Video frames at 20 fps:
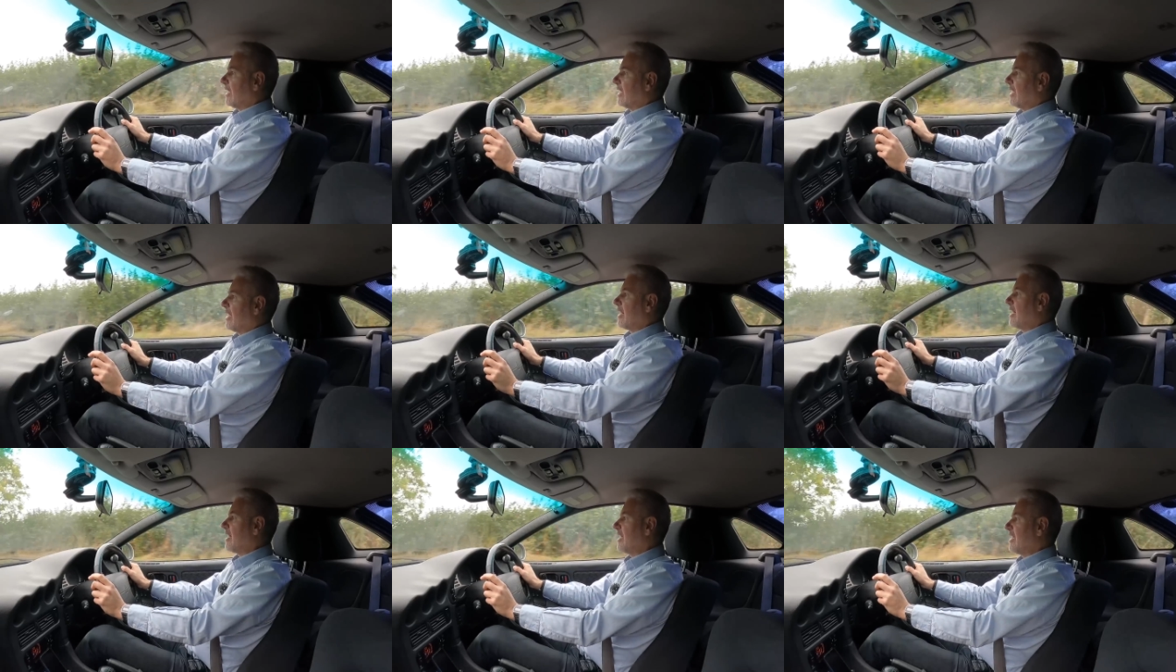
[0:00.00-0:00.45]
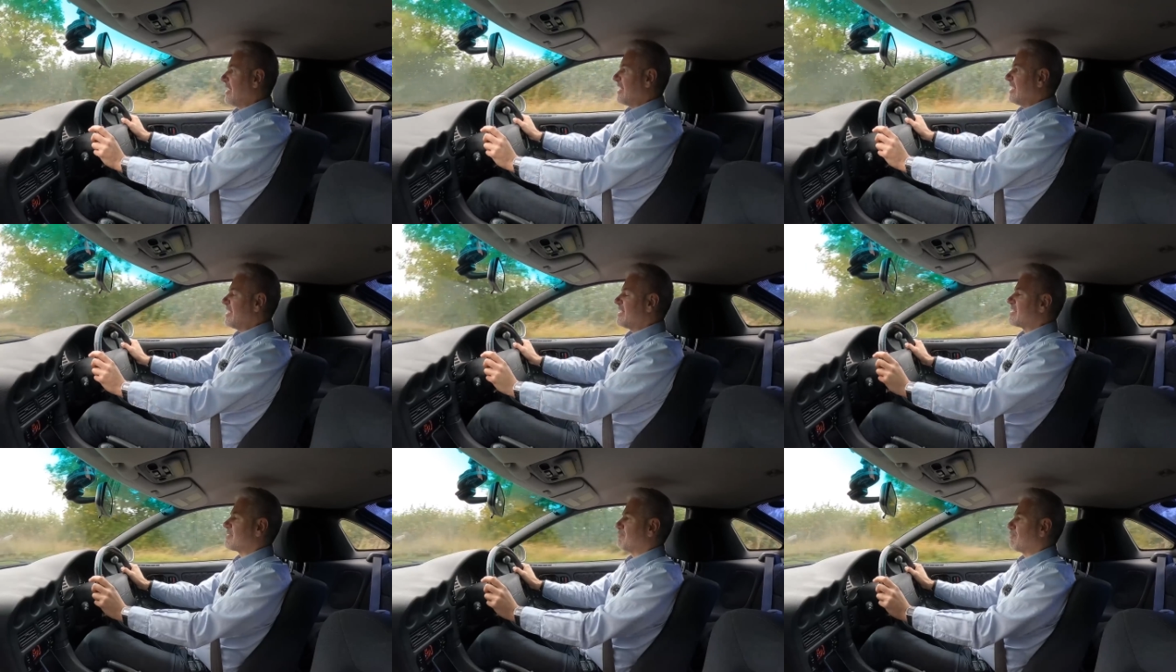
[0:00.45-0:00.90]
uh, it
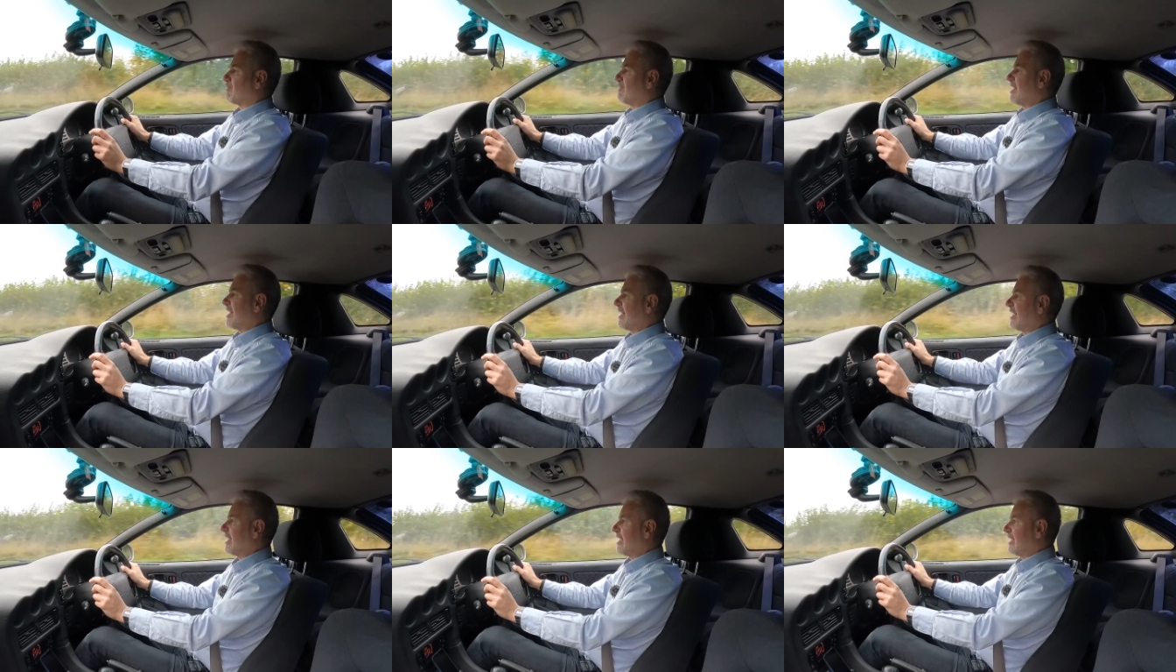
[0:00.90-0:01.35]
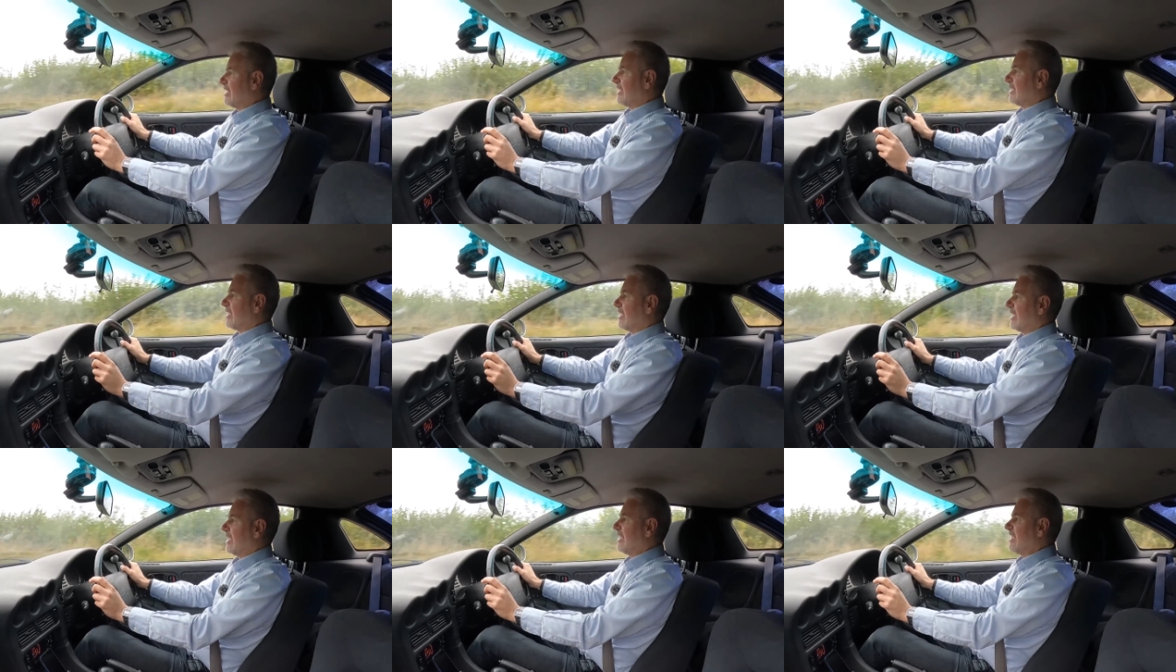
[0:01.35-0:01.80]
is pretty,
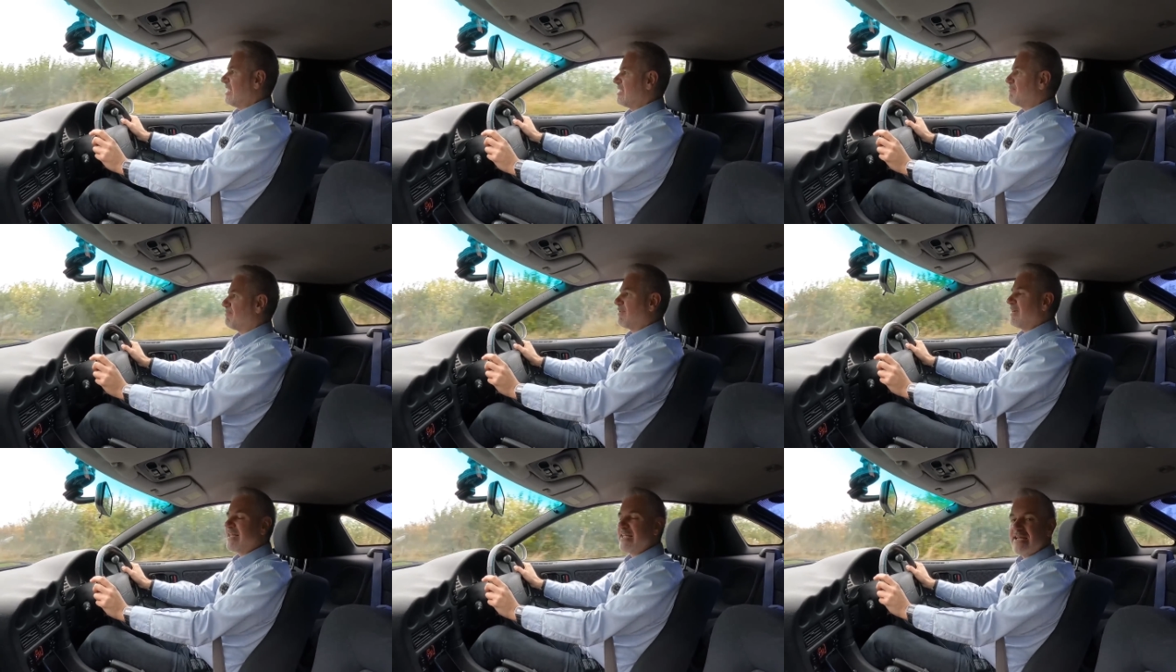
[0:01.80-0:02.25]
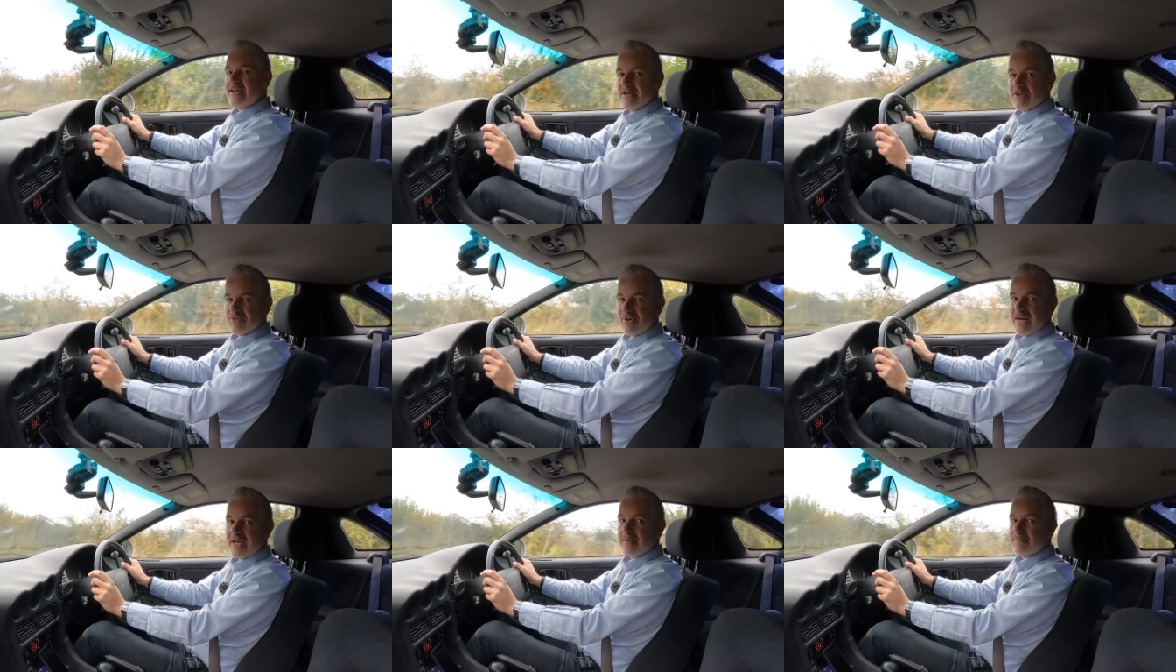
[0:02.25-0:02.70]
it is pretty
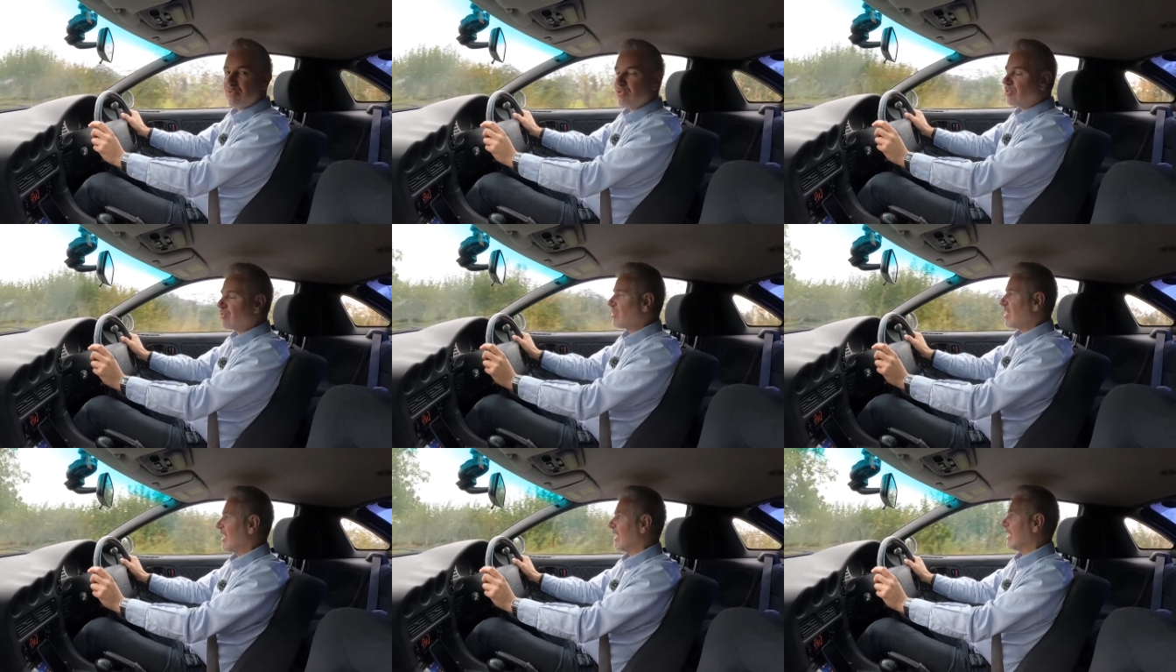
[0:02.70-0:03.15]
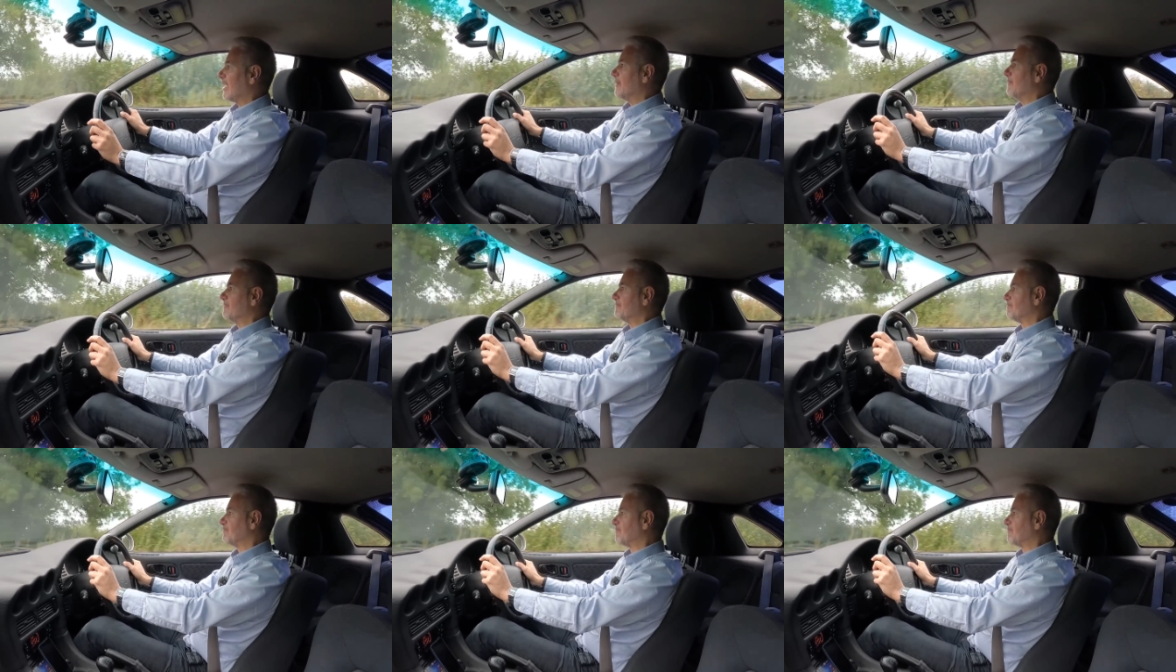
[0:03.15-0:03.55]
incredible really.